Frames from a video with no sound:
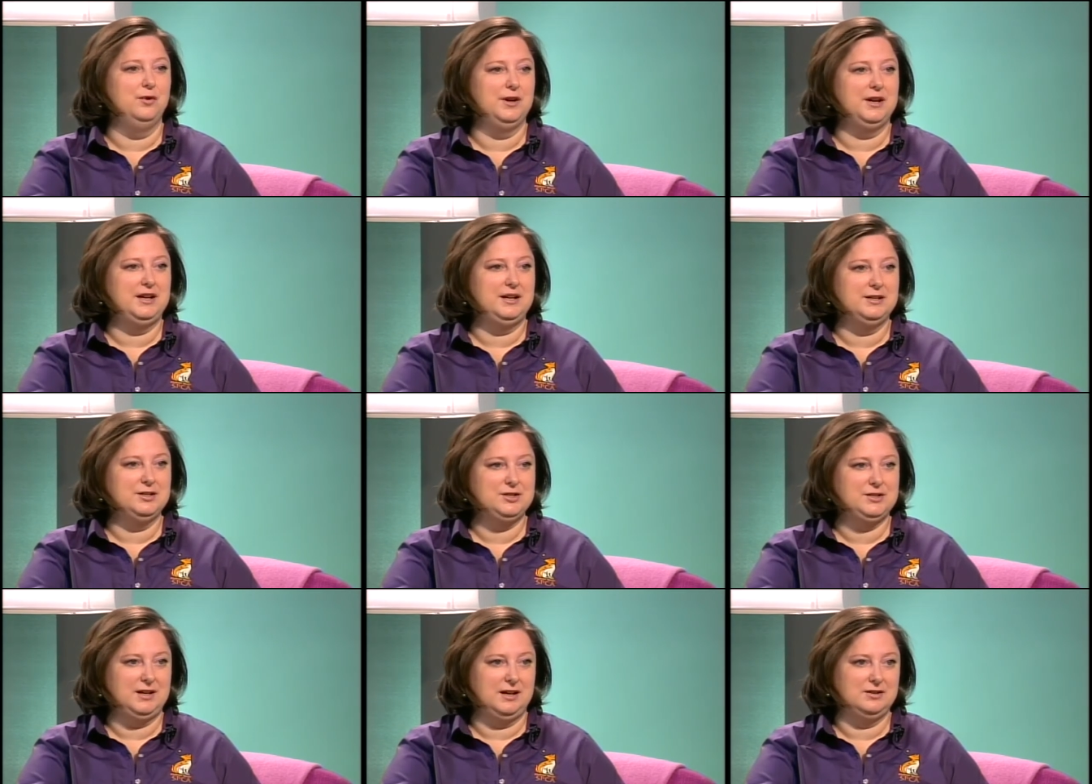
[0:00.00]
for
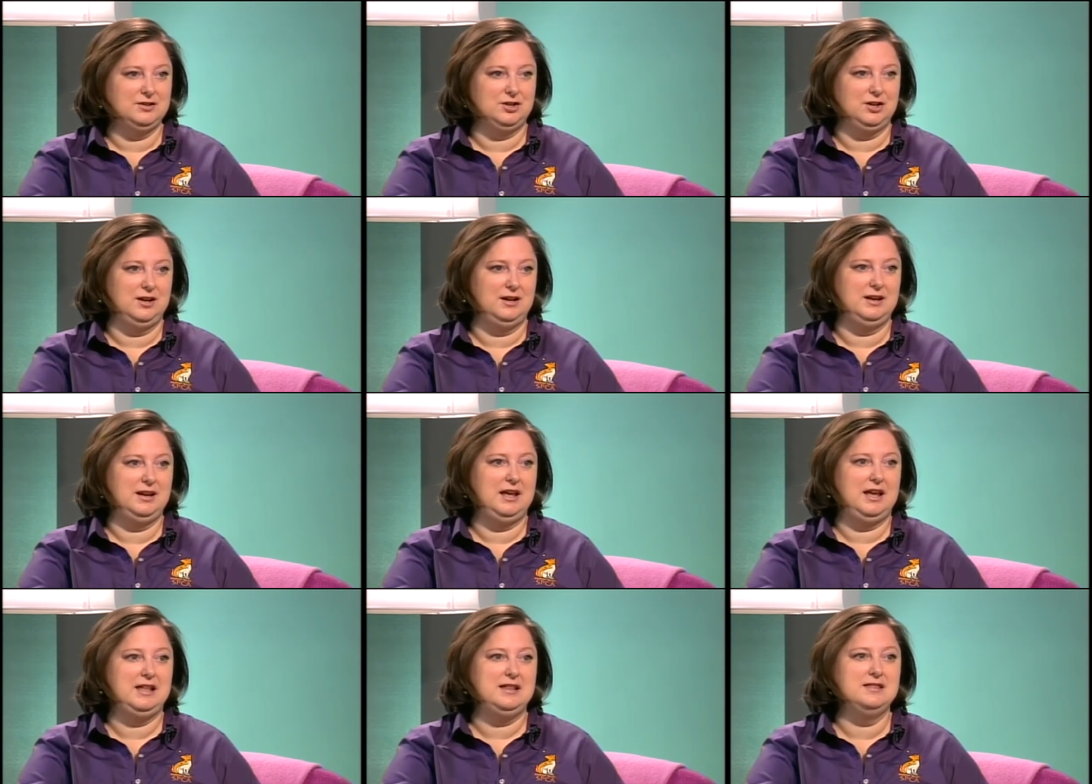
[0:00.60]
each
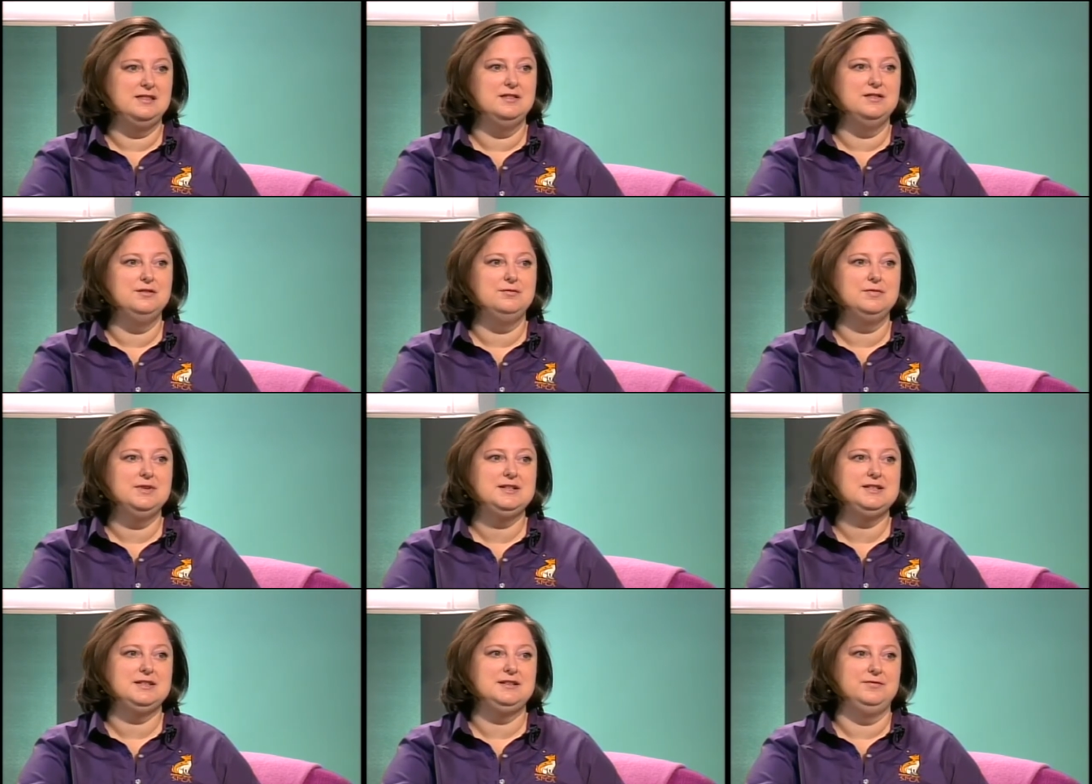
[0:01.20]
session, and
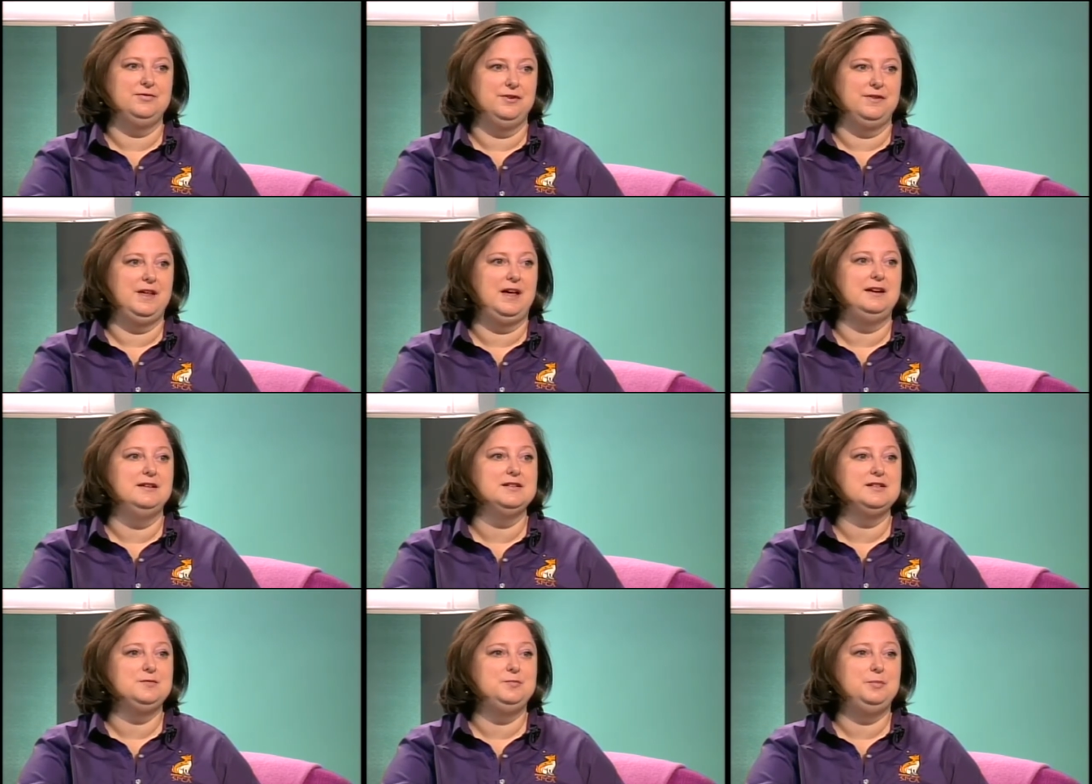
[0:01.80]
the reason for
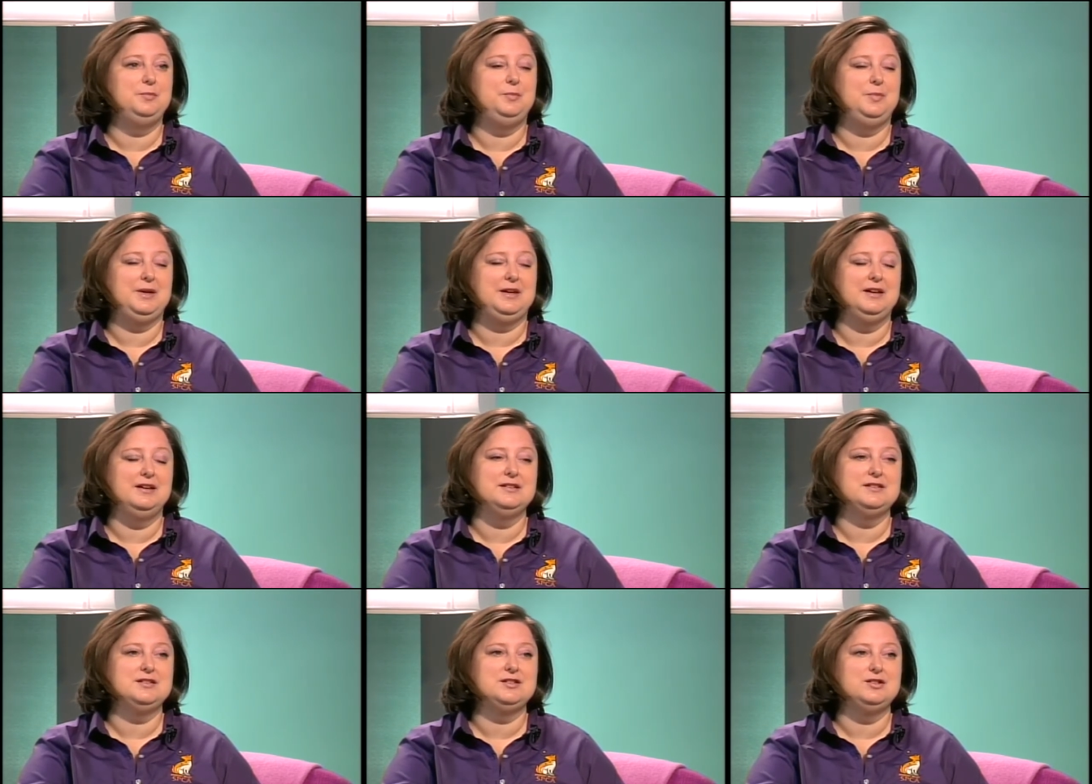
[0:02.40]
that is
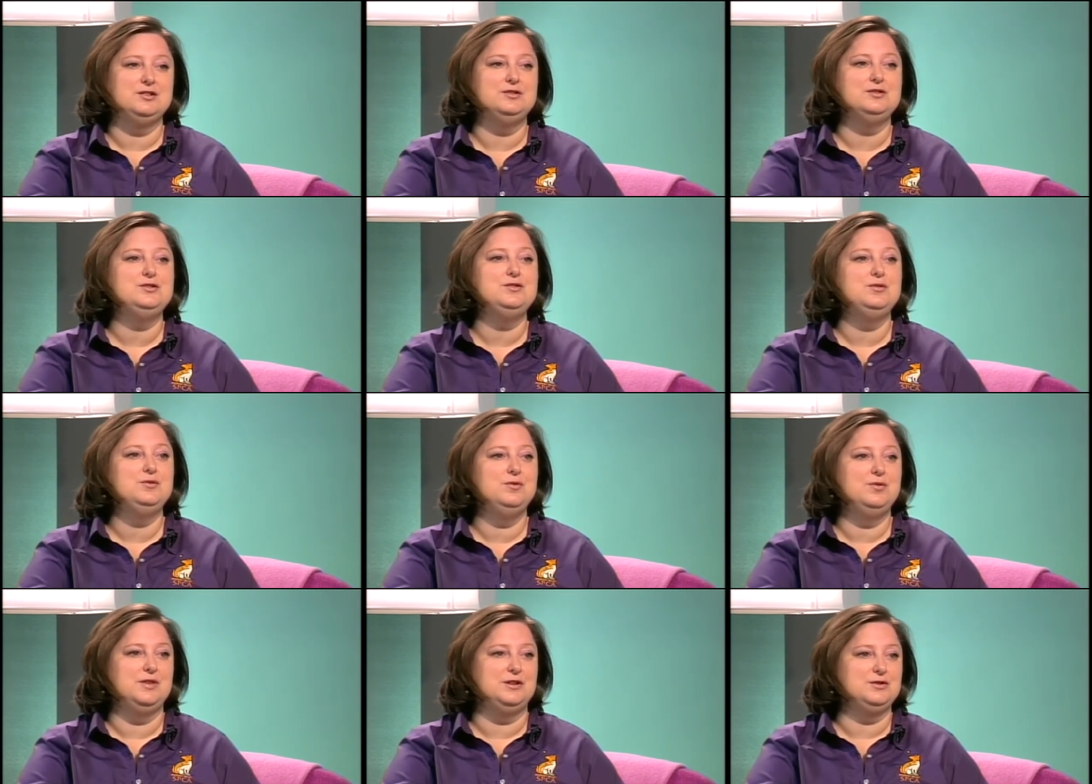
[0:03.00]
because to
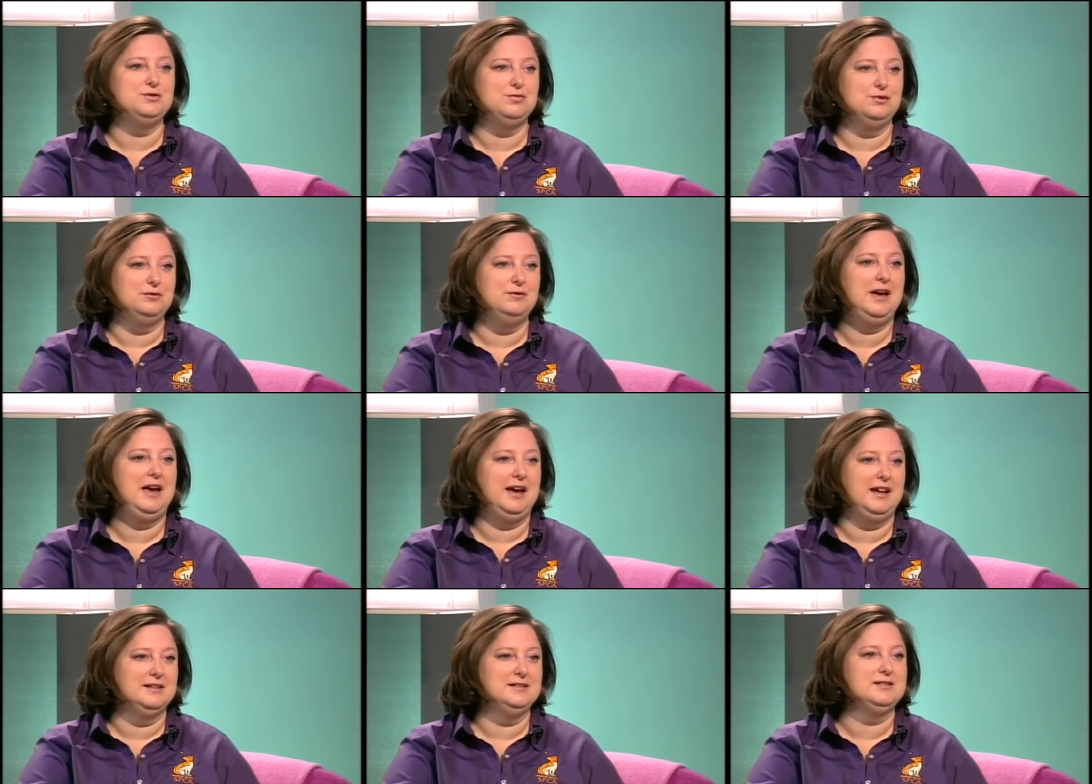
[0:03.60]
do the
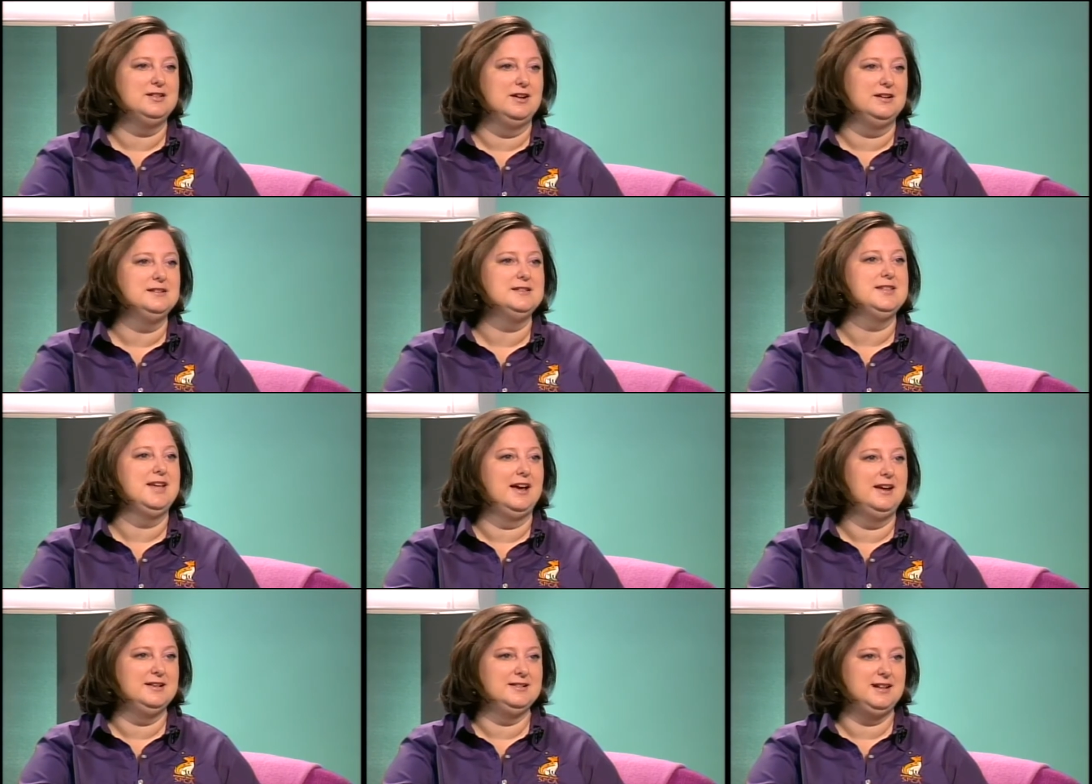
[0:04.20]
true hands-on
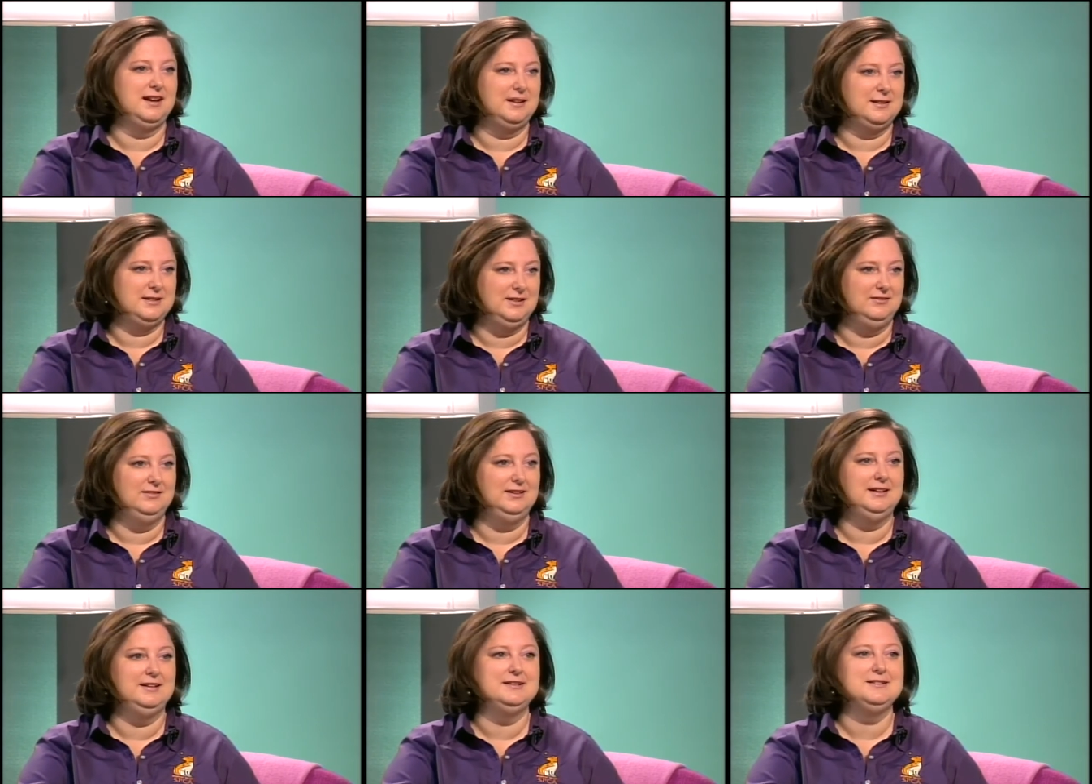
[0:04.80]
science
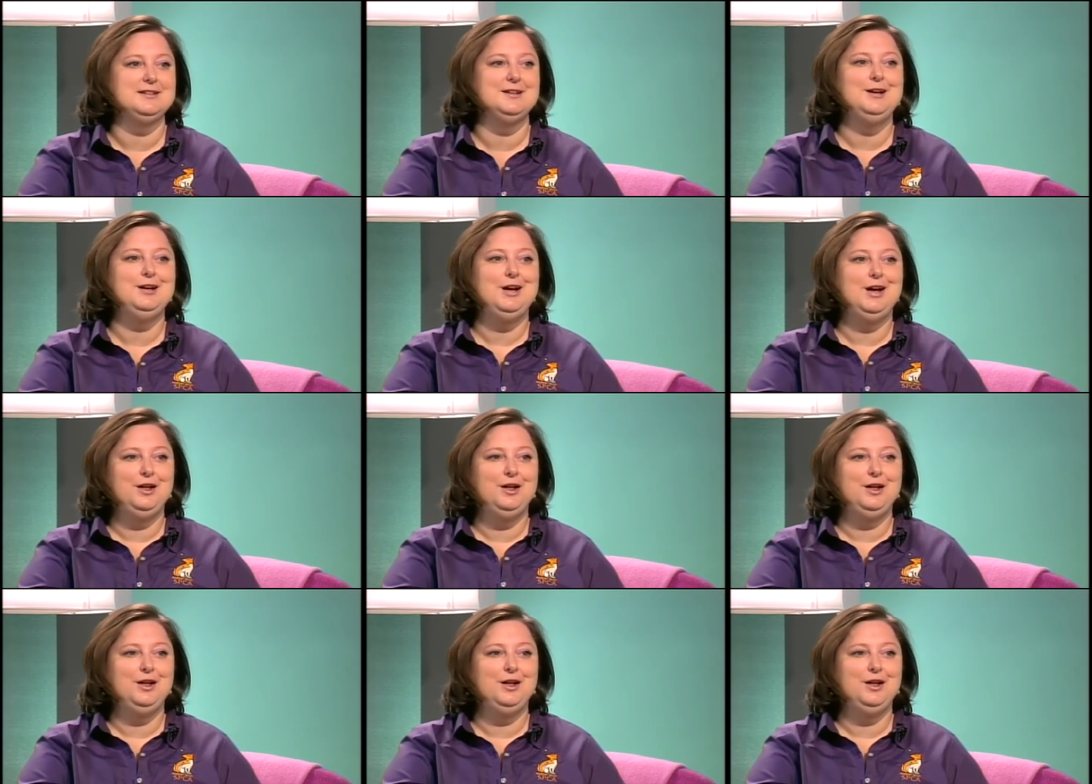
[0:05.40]
activities,